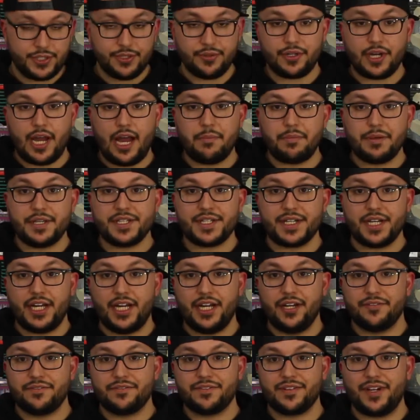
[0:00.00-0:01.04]
2 copies
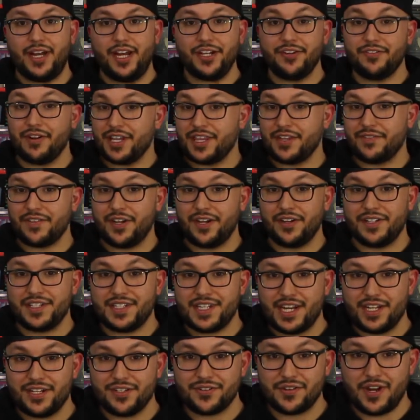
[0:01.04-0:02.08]
of Grand Theft Auto
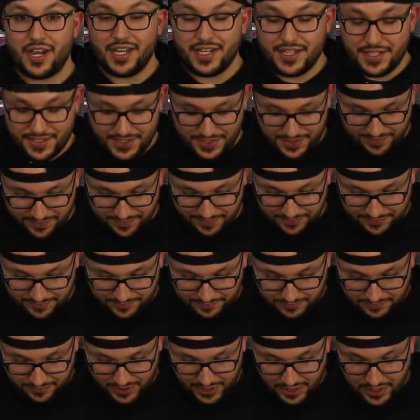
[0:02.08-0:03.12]
San Andreas.
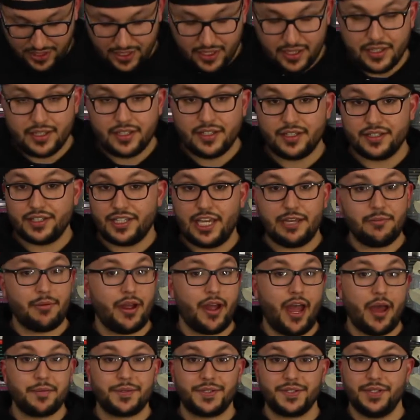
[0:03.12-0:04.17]
Game I
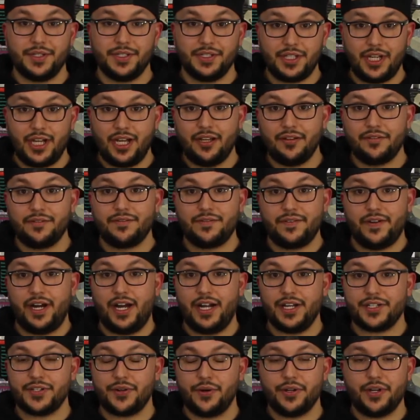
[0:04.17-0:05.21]
absolutely love.
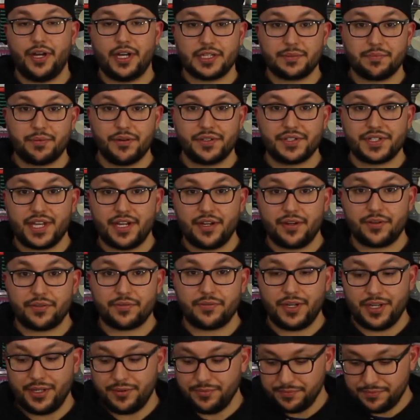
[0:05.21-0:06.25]
Tony Hawk's Pro Skater
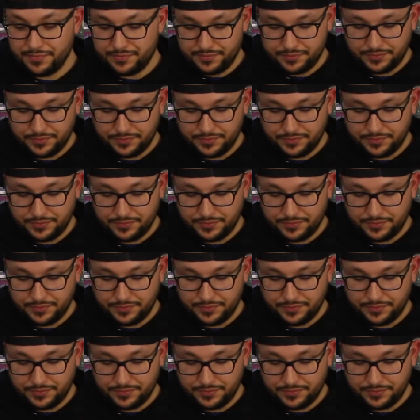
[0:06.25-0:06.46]
3.